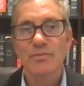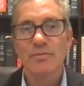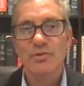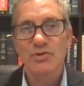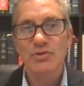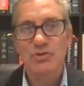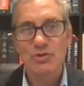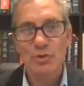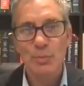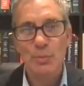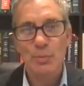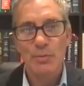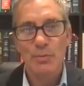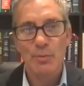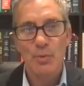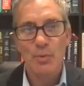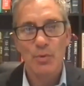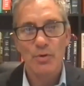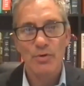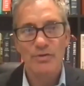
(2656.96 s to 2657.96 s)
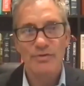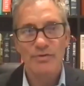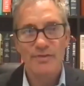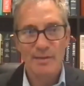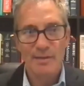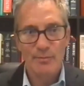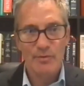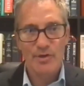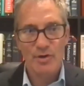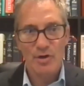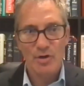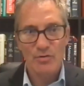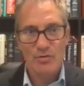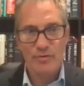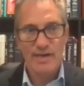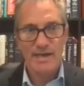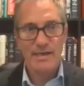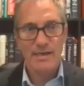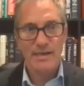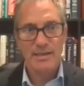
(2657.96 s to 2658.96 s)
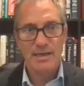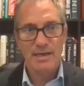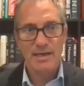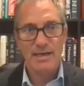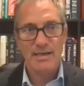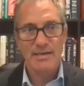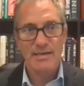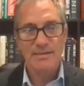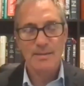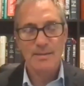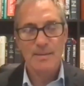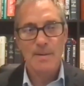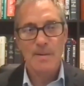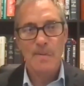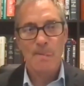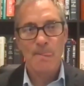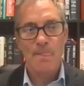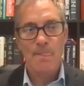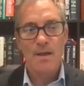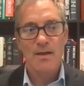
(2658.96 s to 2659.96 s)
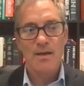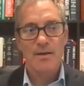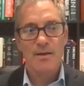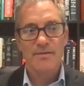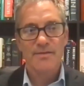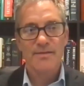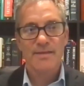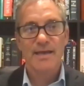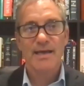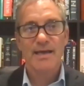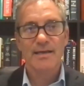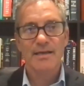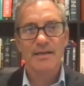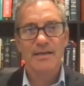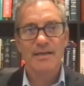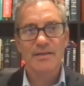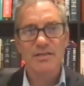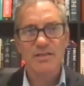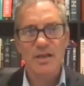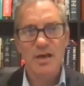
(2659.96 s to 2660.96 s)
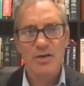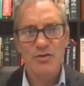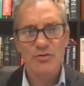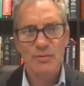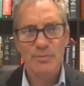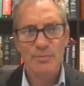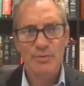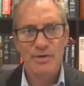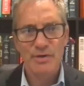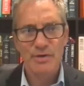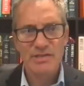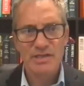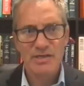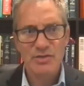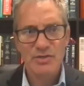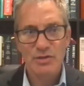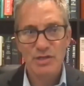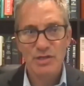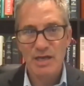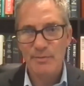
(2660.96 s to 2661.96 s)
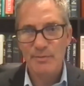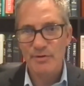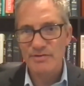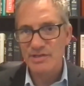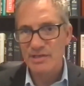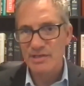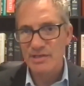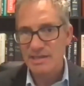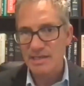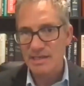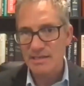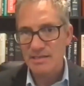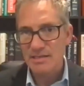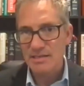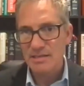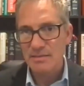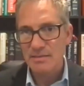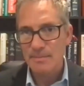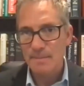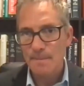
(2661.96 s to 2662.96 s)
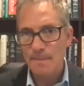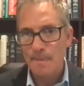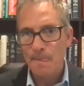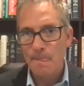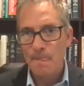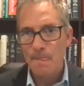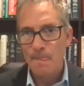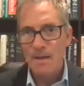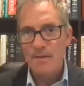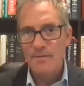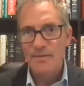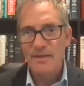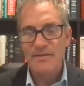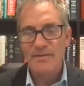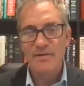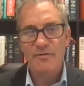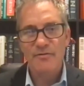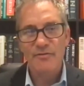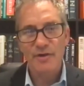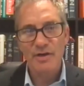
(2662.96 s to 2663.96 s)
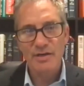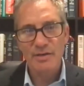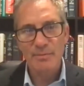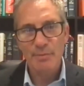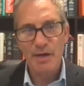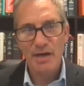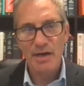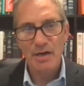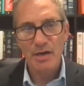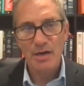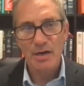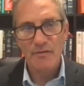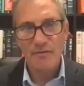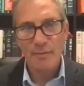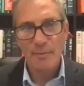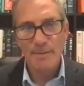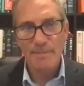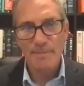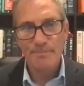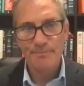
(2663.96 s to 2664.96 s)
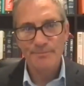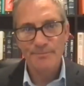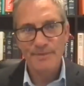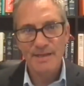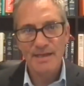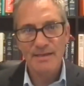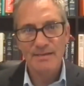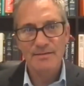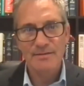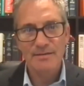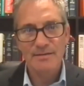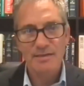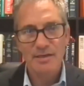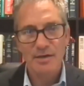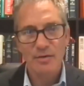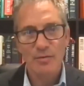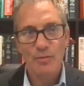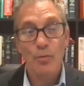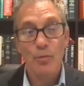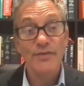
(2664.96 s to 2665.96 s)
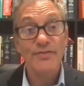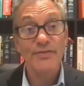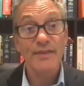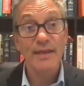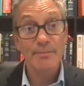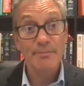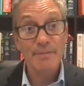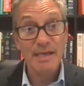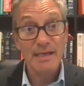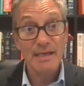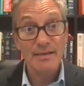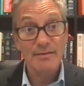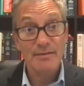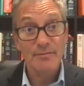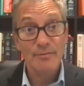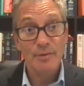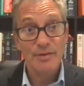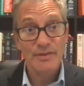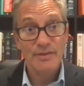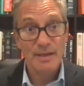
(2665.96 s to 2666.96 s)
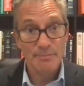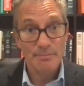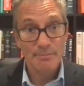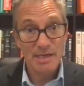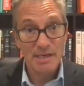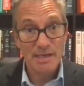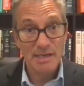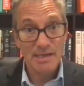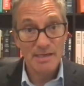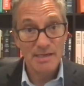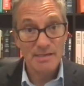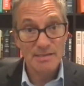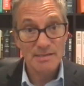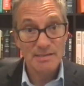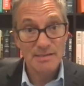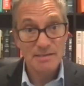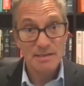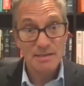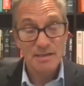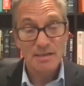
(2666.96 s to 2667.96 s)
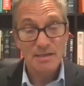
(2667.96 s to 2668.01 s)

super important that we all recognize that in this country presidential libraries exist, that they're funded by our government, and you know what they mean. What they mean is